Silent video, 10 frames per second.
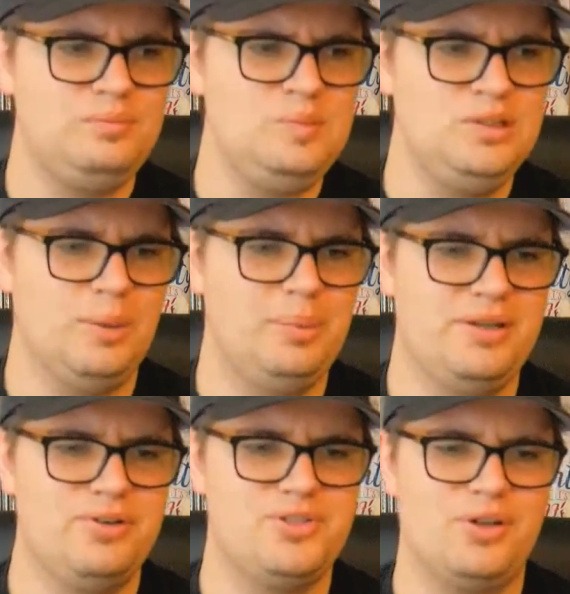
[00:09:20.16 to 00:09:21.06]
couple
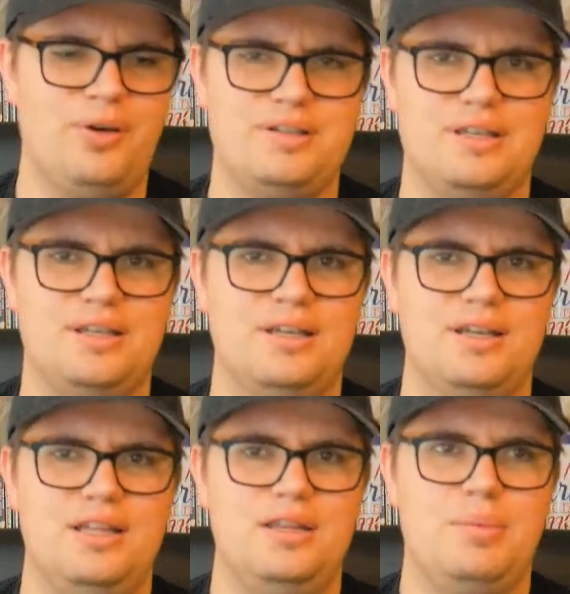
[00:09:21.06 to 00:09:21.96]
years ago I did
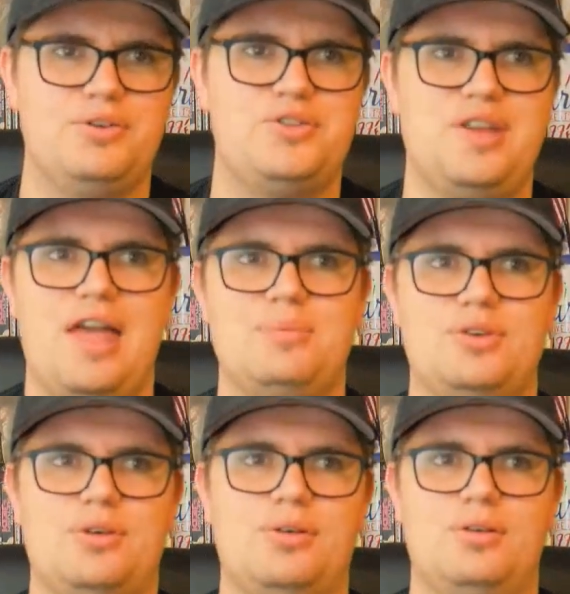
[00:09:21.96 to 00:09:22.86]
The Bitter Stems
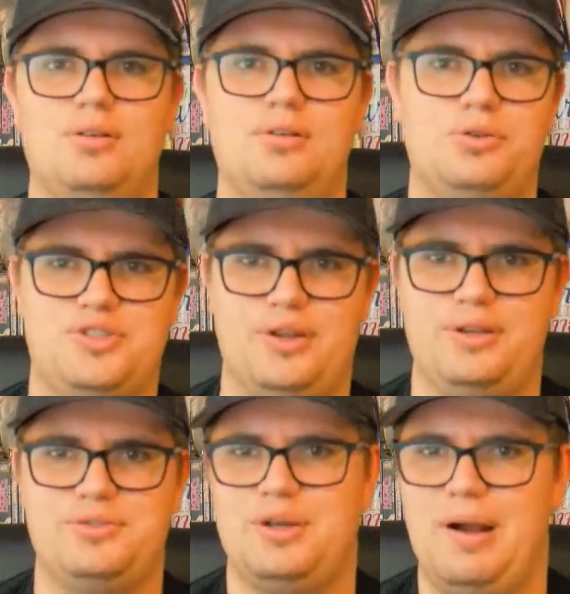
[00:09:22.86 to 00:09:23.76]
or Los
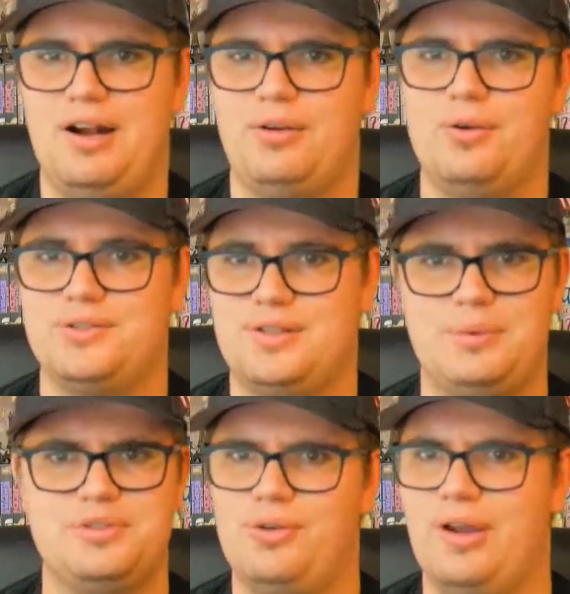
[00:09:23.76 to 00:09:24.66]
Tallos Amargos. That
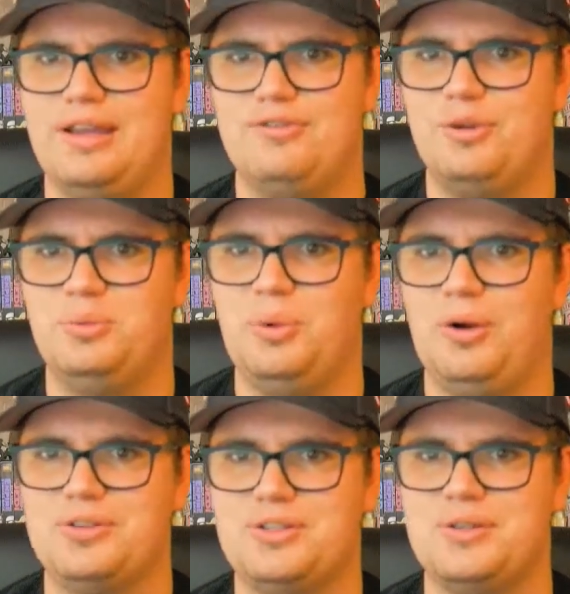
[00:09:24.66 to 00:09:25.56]
was a great film
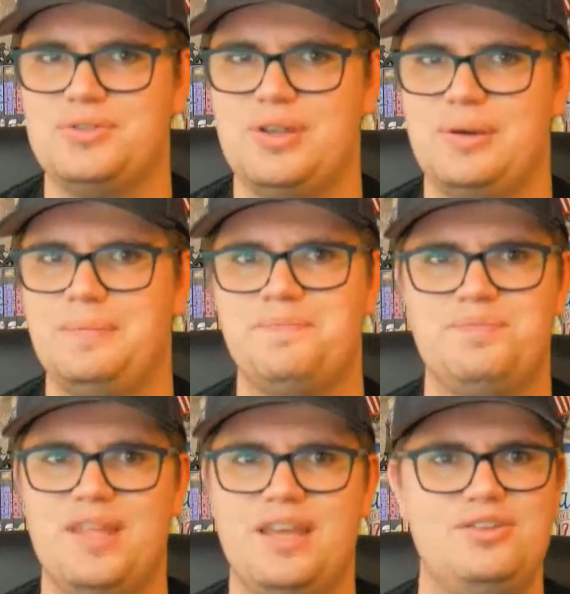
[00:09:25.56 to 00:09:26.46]
noir too. So
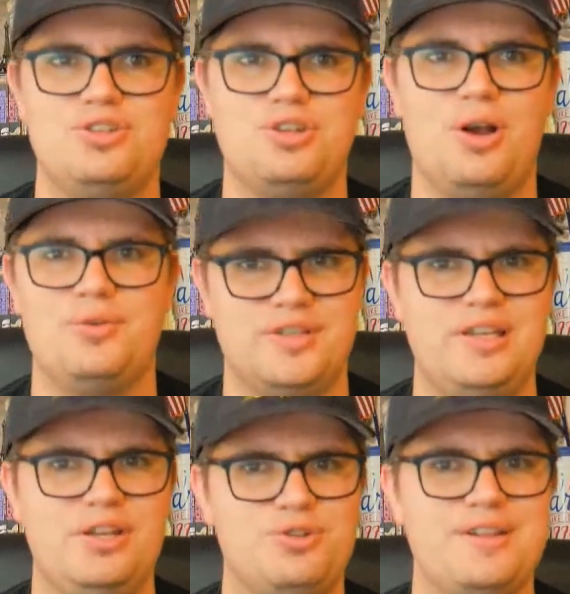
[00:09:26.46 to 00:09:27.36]
it just shows it
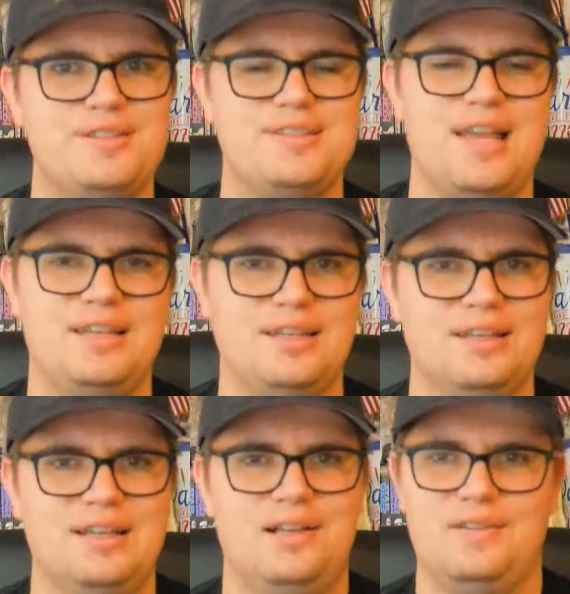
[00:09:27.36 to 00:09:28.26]
could transcend
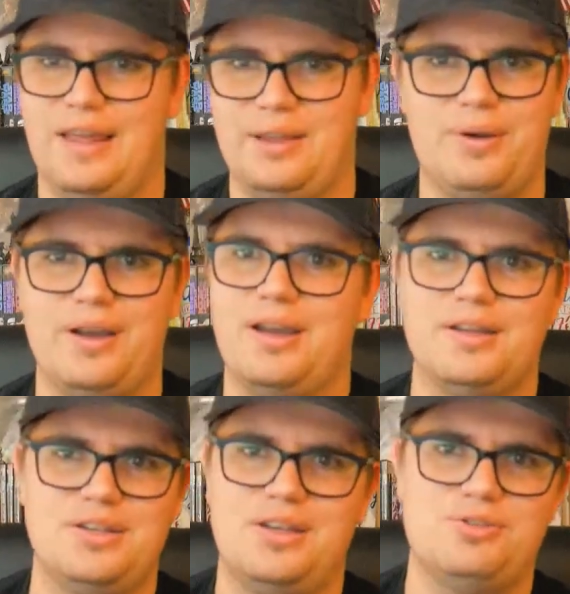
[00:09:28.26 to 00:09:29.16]

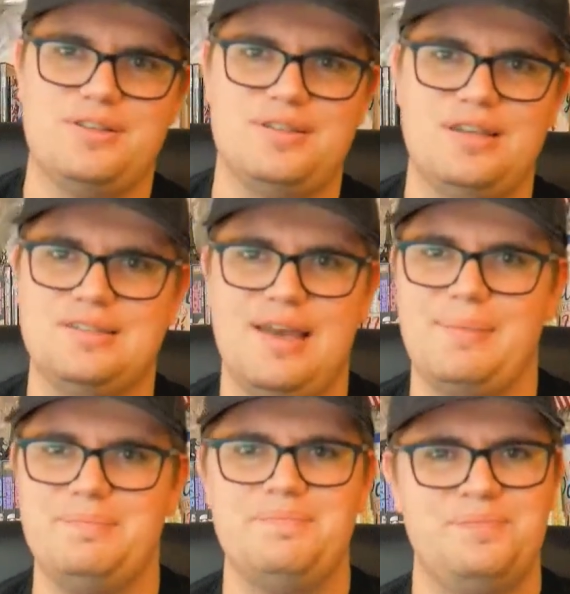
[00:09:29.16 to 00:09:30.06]
language. It could transcend
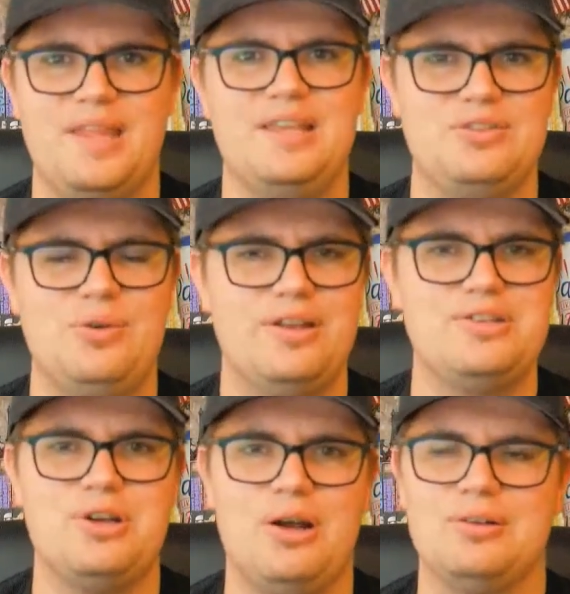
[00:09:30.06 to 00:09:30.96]
time. It's a great
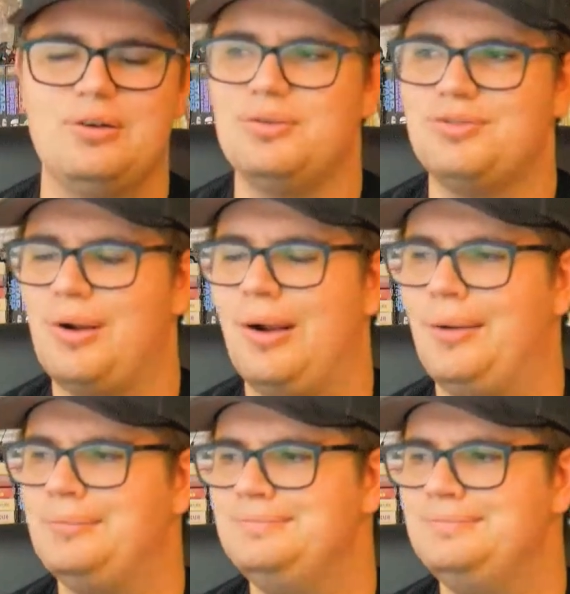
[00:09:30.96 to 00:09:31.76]
genre overall.